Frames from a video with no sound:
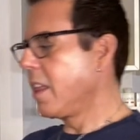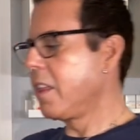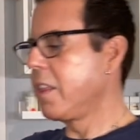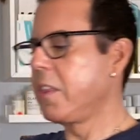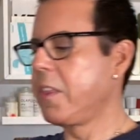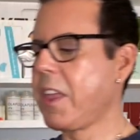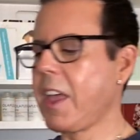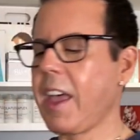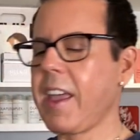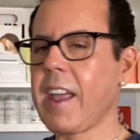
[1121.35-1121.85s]

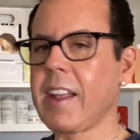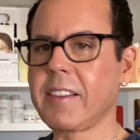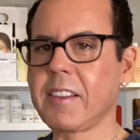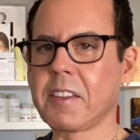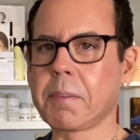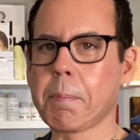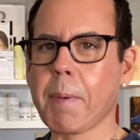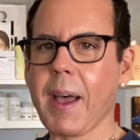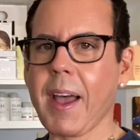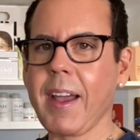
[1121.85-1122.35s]
Day at the
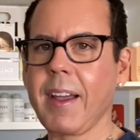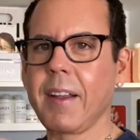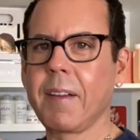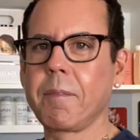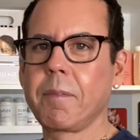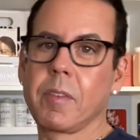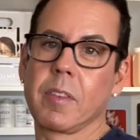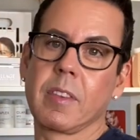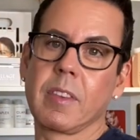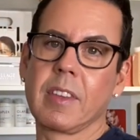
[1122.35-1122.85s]
spa.
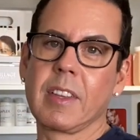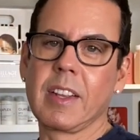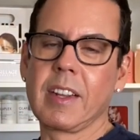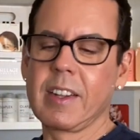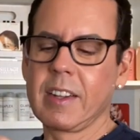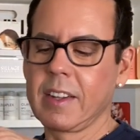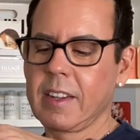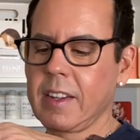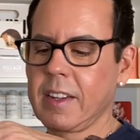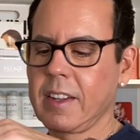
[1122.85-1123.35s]

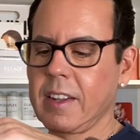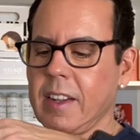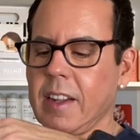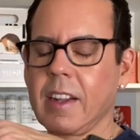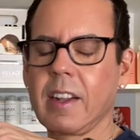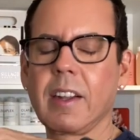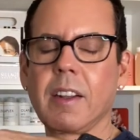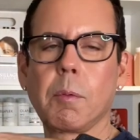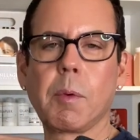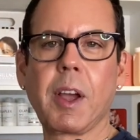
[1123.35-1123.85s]

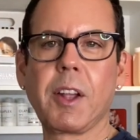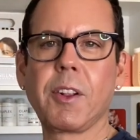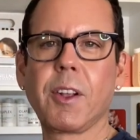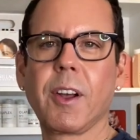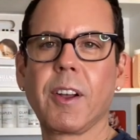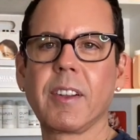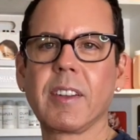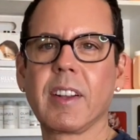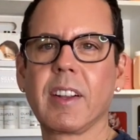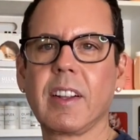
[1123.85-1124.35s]
Why
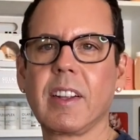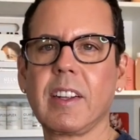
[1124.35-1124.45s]
not?